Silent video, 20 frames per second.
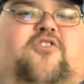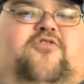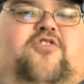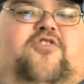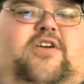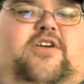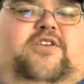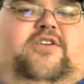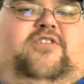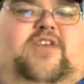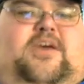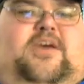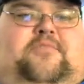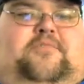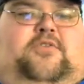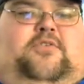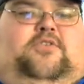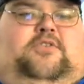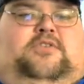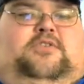for
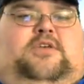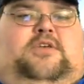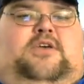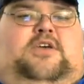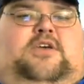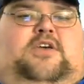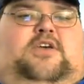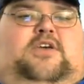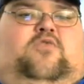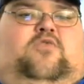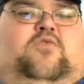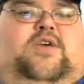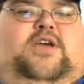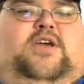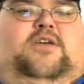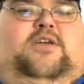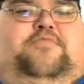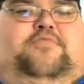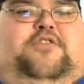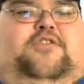example, when